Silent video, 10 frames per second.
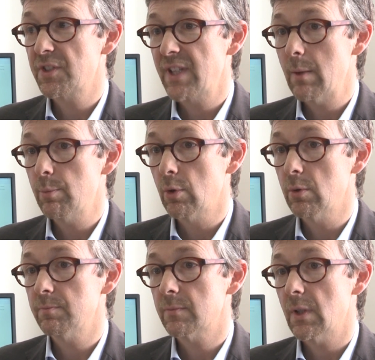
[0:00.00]

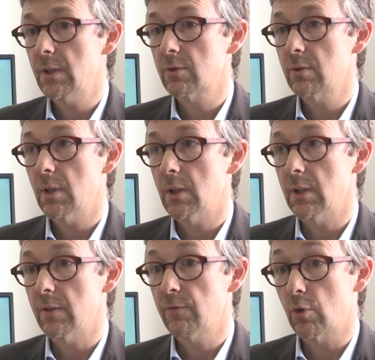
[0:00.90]
example,
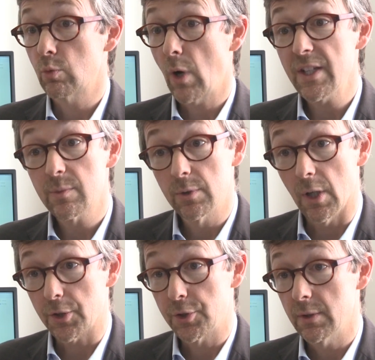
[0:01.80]
for rice
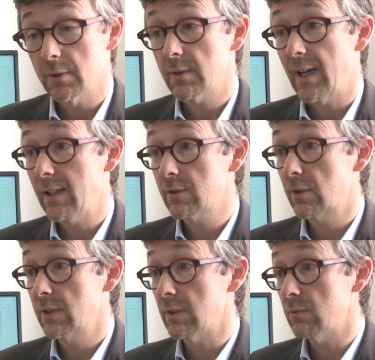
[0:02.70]
production,
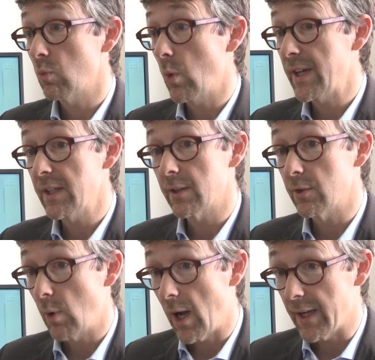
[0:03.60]
alternate wetting and
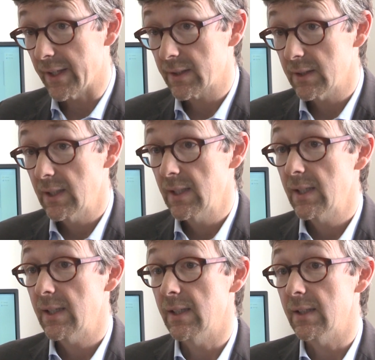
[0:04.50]
drying
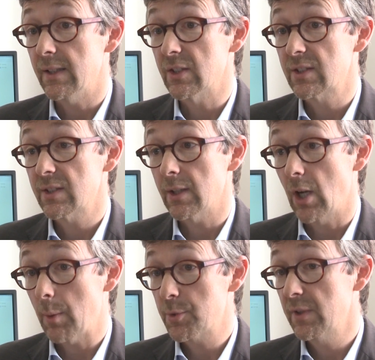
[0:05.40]
is an
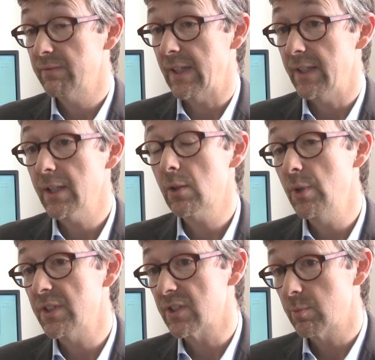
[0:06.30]
option that
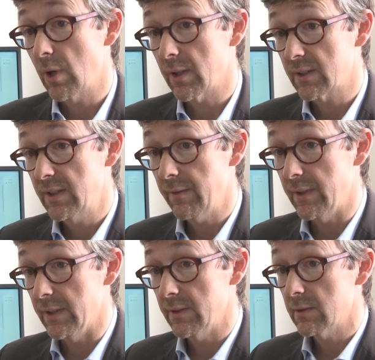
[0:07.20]
increases
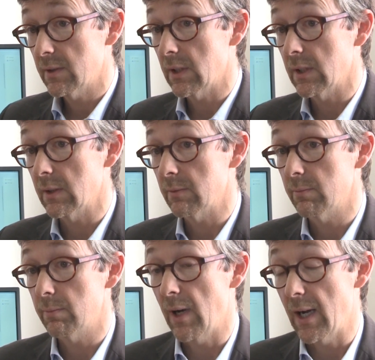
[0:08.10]
productivity
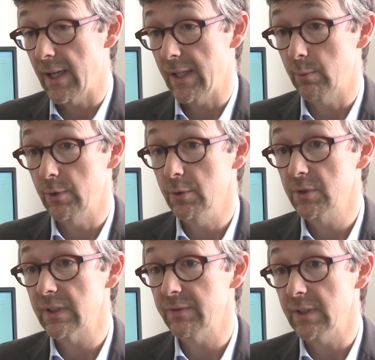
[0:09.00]
by
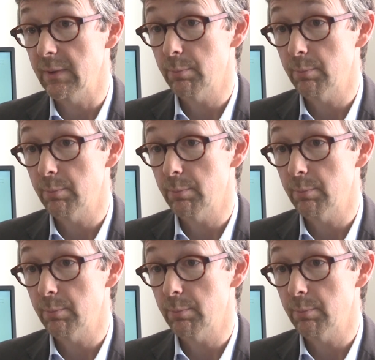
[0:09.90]
reducing the